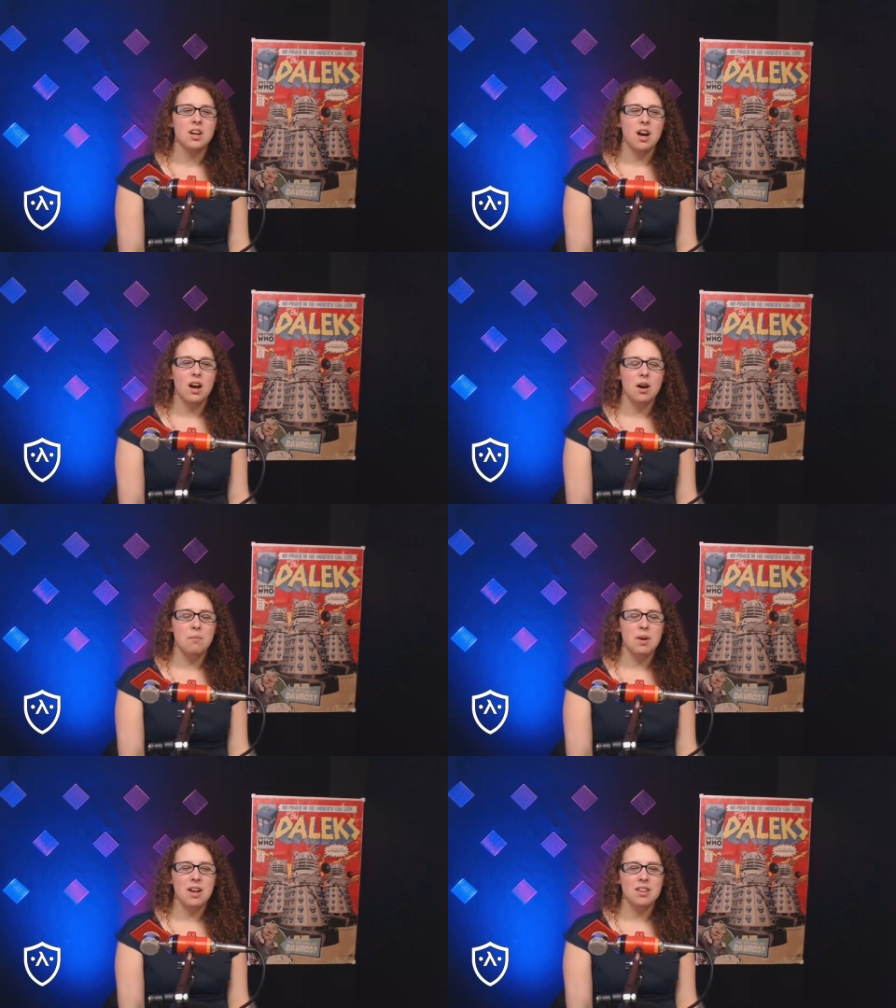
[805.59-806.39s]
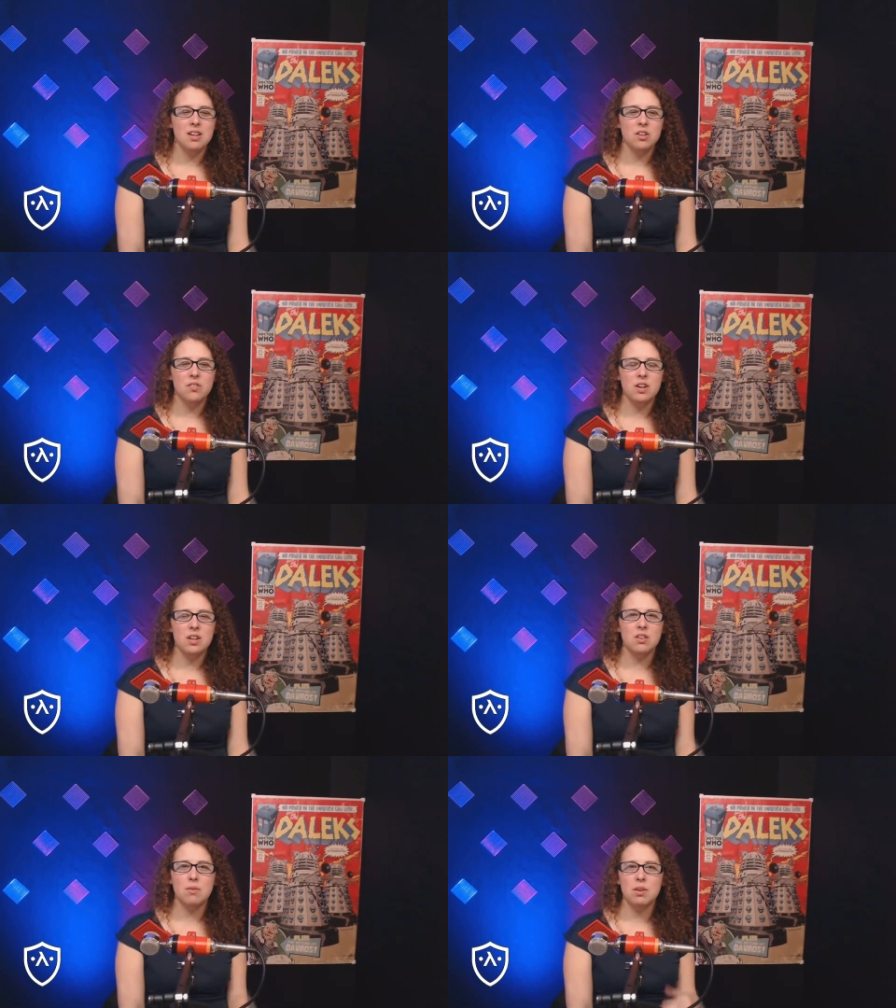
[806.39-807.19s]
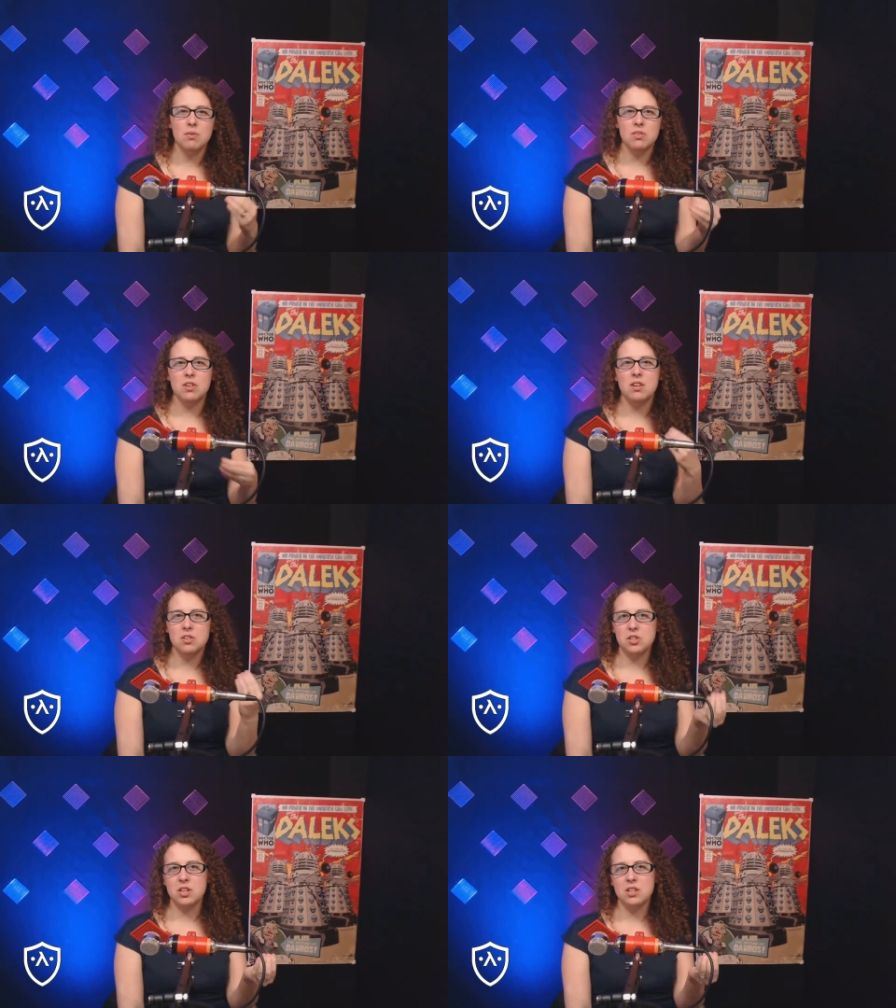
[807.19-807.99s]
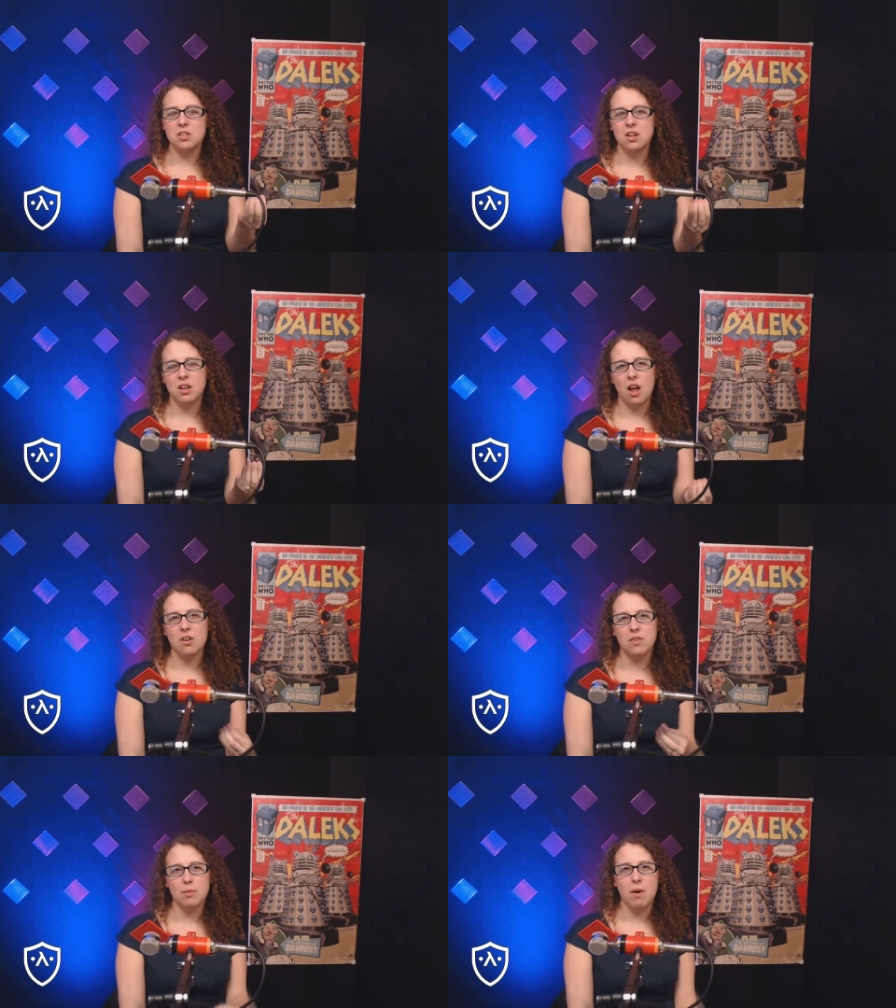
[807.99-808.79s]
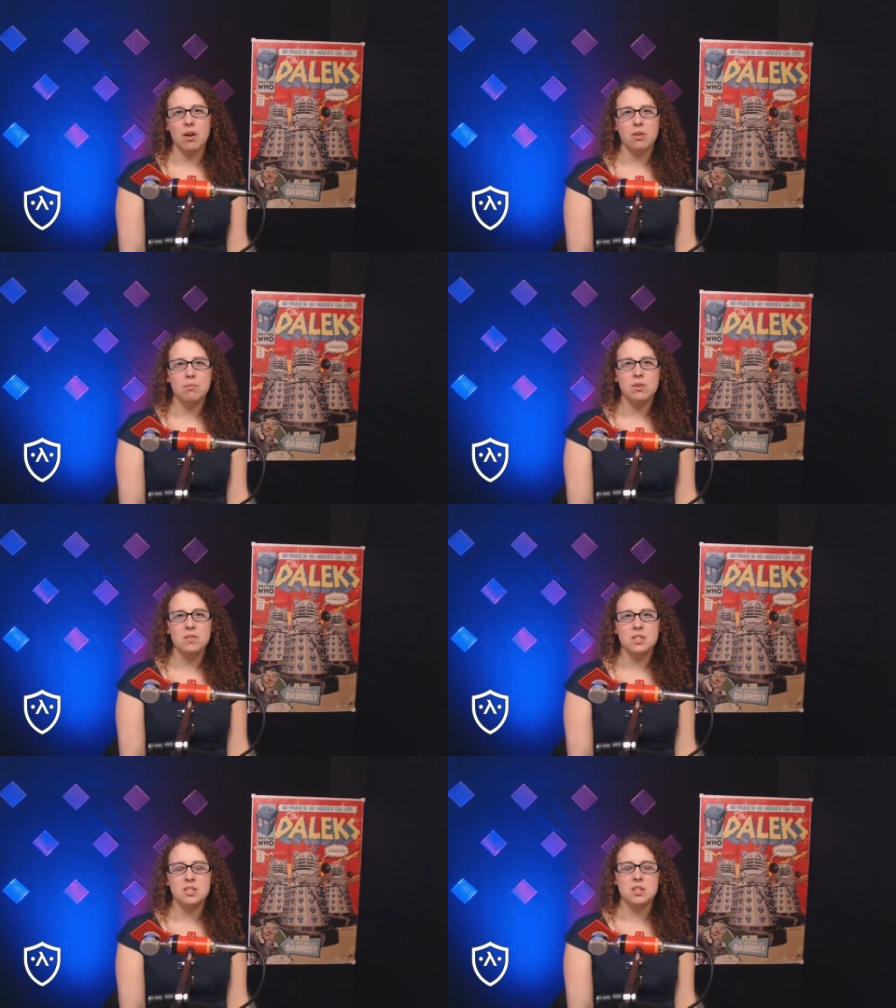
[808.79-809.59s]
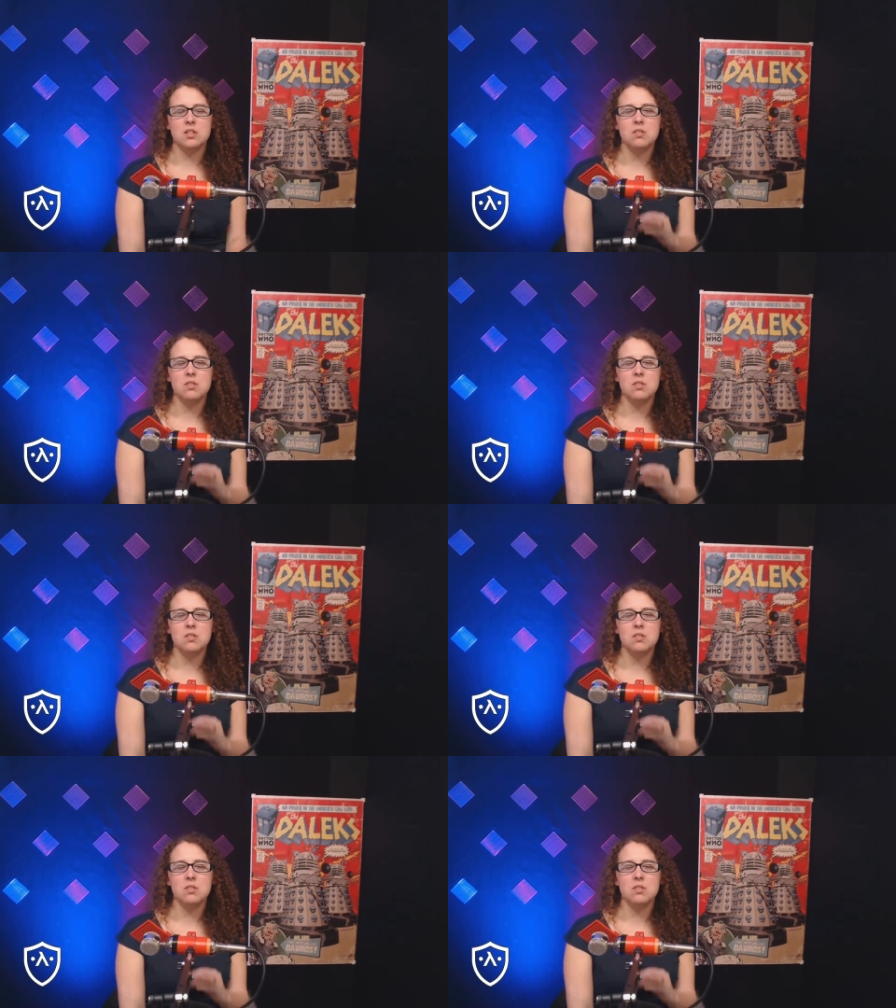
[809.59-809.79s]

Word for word: And I think it's funny, like something we see in a trend in a lot of our modern movies is they